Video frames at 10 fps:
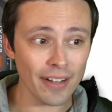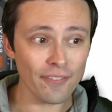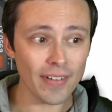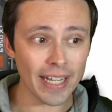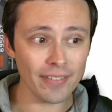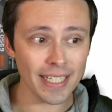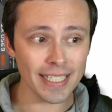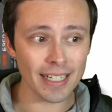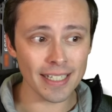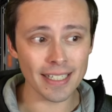
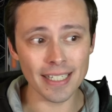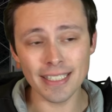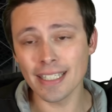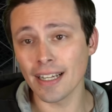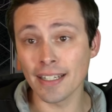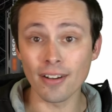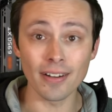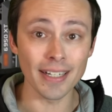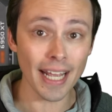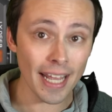589.99
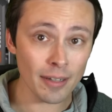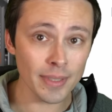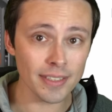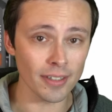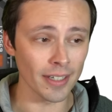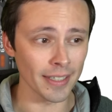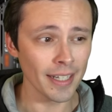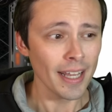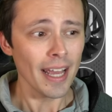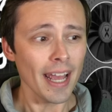on Amazon.
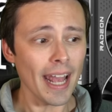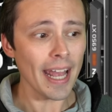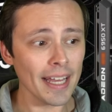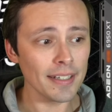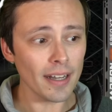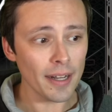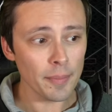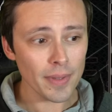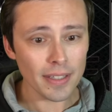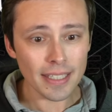And
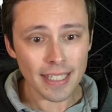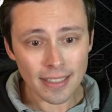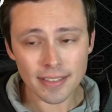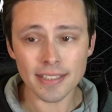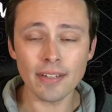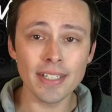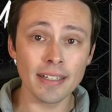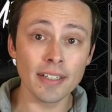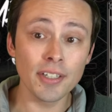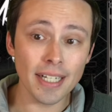um, yes, the
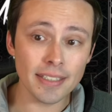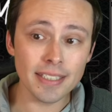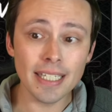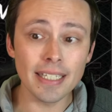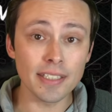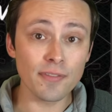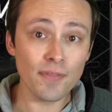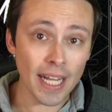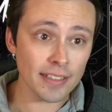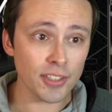7900 XT is
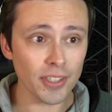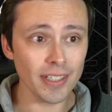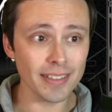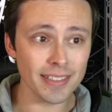faster. The